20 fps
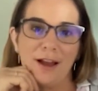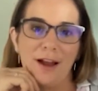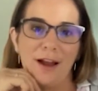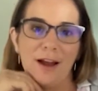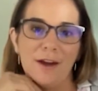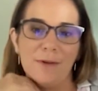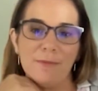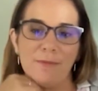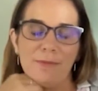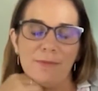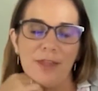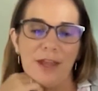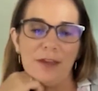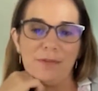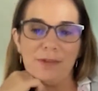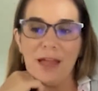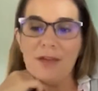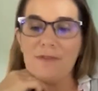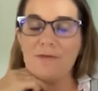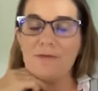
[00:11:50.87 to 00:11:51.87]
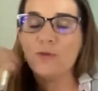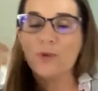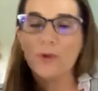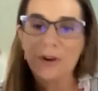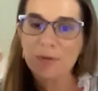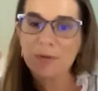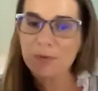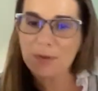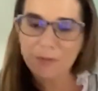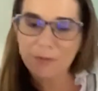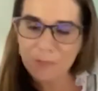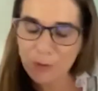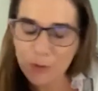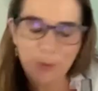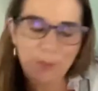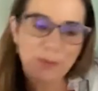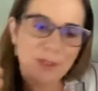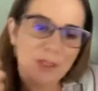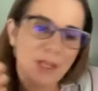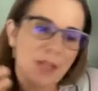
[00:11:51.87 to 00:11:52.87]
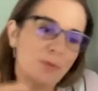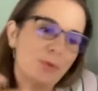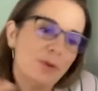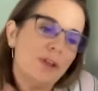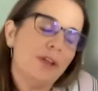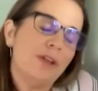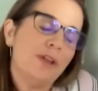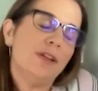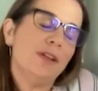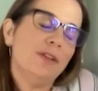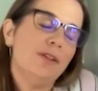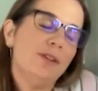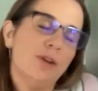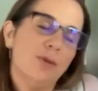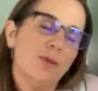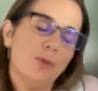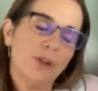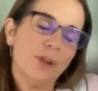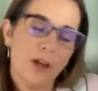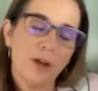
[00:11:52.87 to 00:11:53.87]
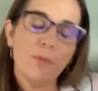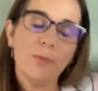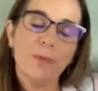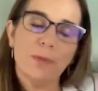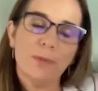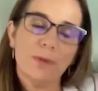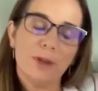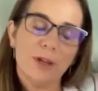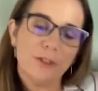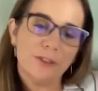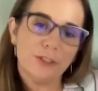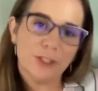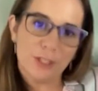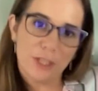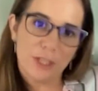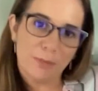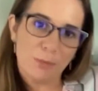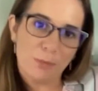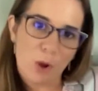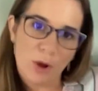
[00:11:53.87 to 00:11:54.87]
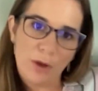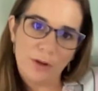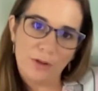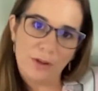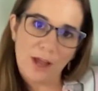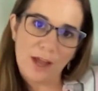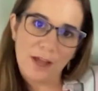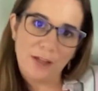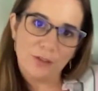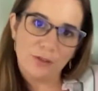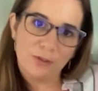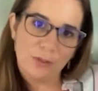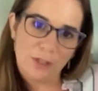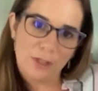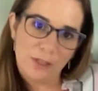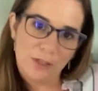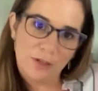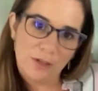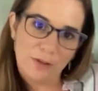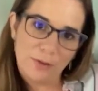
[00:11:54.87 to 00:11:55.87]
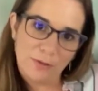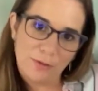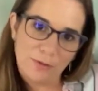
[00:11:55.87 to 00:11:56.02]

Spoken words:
I've worked with firms that we help them launch that model actually,